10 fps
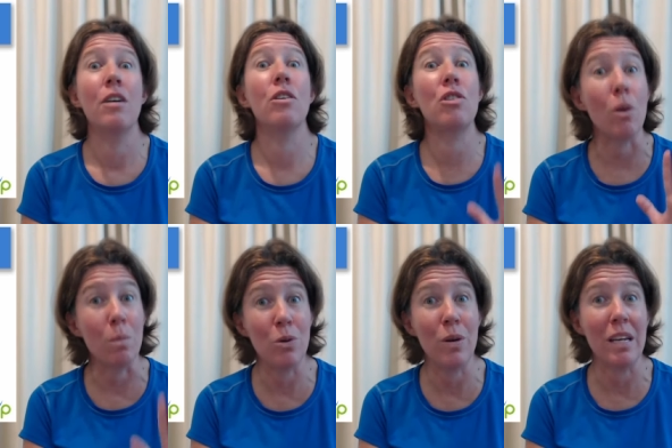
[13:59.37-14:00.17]

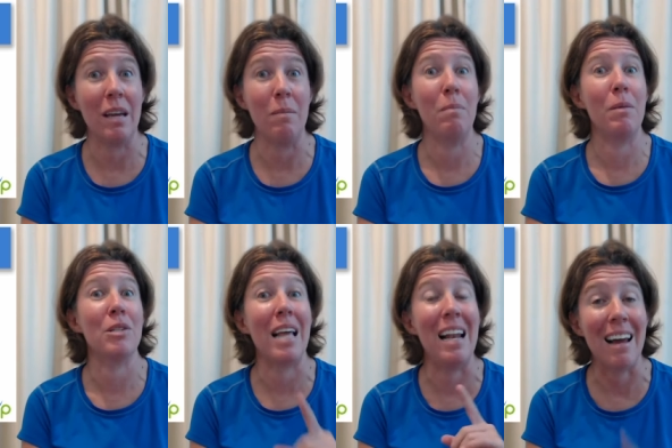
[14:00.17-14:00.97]
stop doing them because
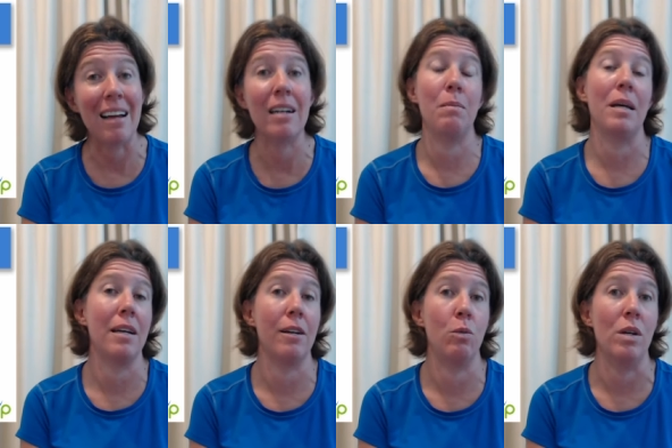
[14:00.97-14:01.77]
they're likely
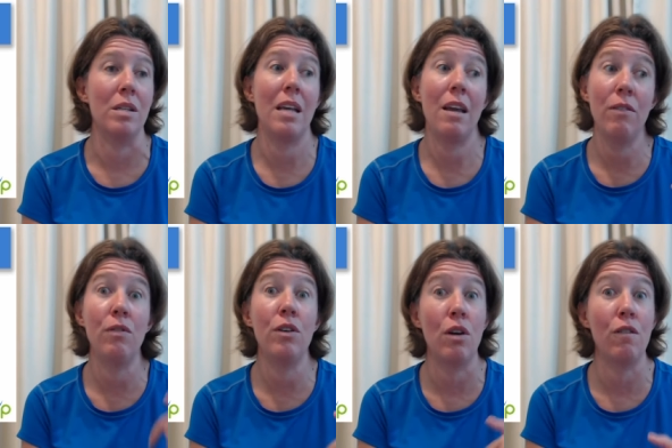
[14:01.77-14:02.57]
making it worse, even if
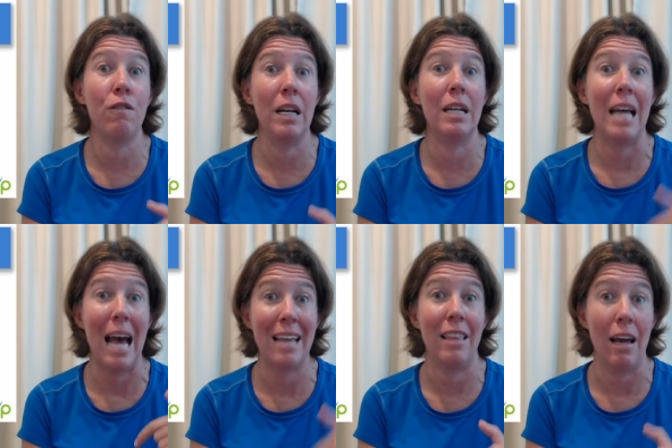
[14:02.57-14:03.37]
you don't feel it
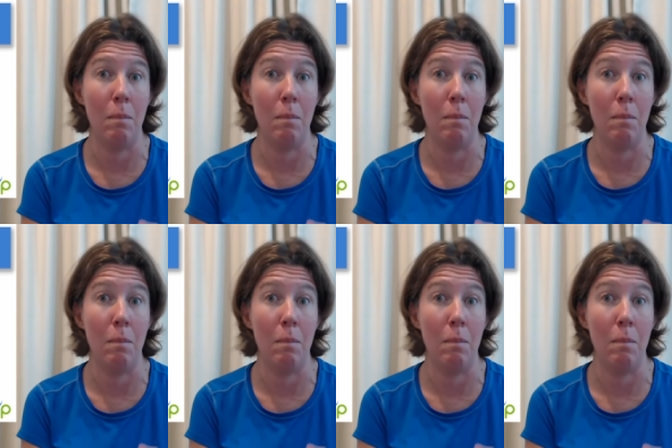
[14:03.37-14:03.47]
at that